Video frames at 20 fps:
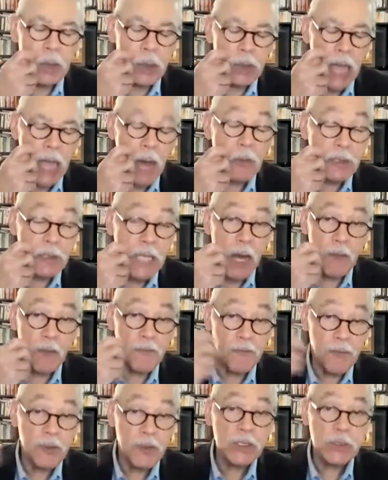That was our
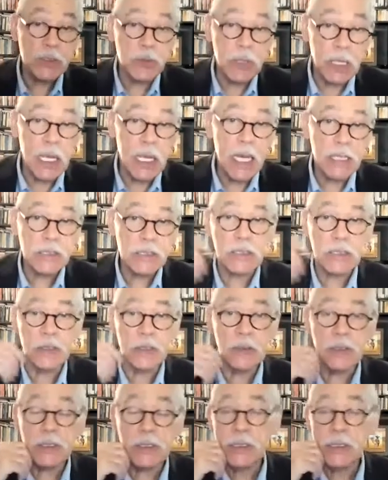first one last year.
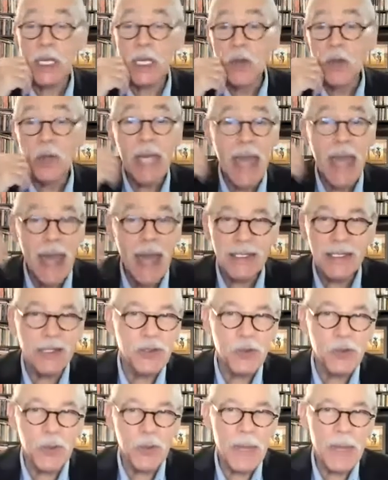We had to
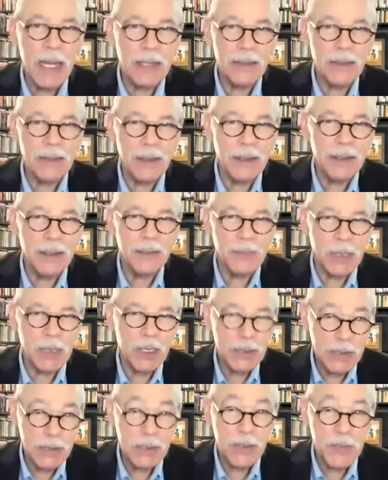do
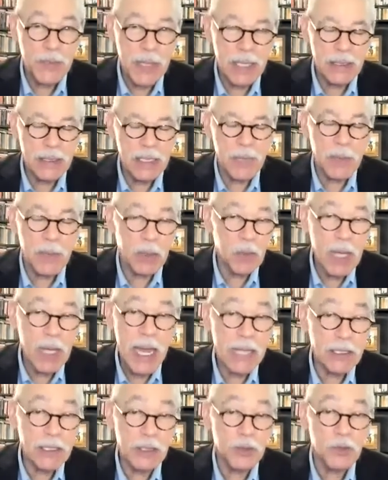because of the pandemic. We
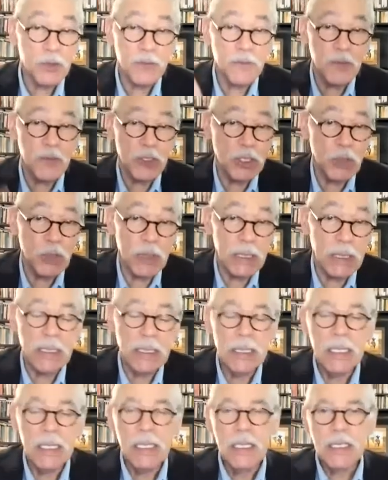had to do it virtually.
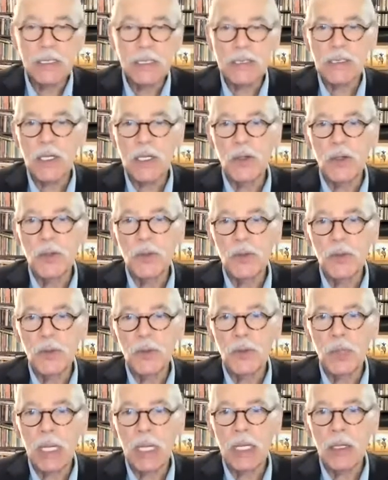So
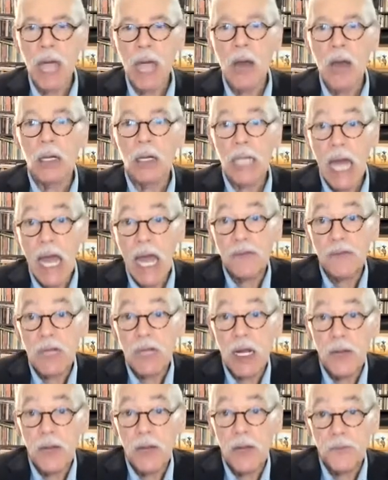our live
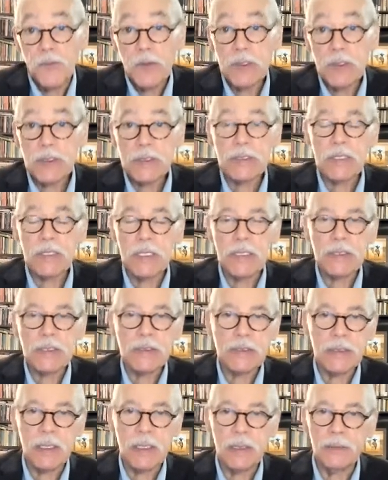conference
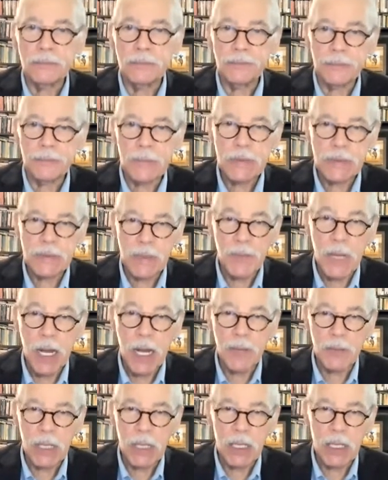is
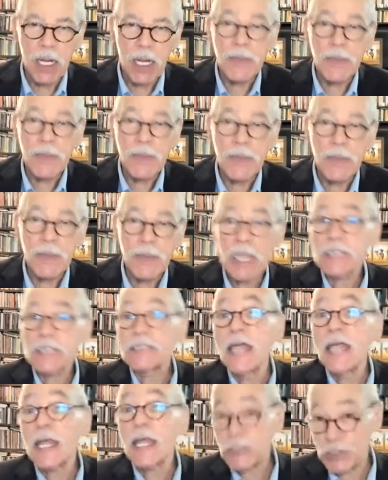thebomb.com. That's
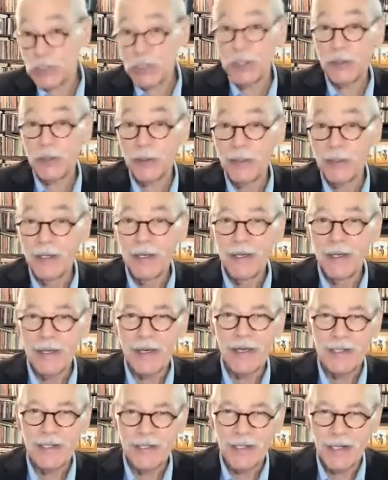next year
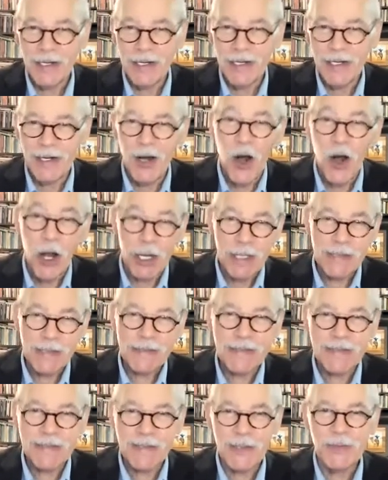in
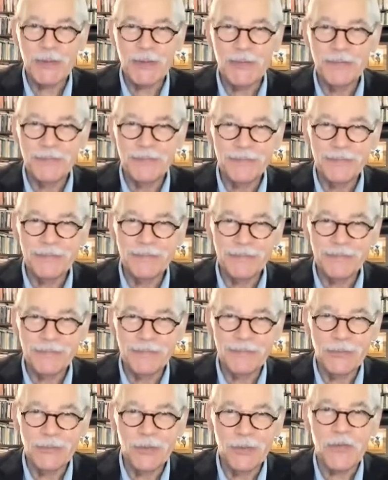August. So
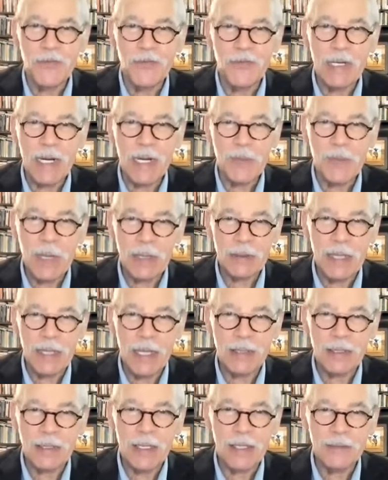you'll find out about that
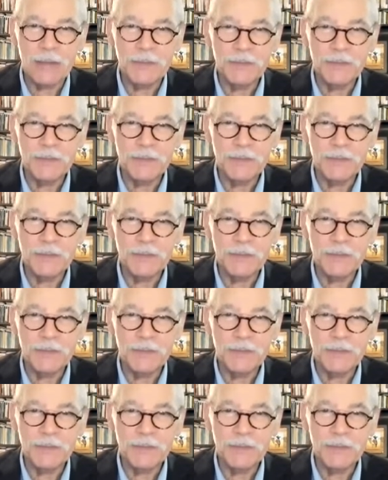then.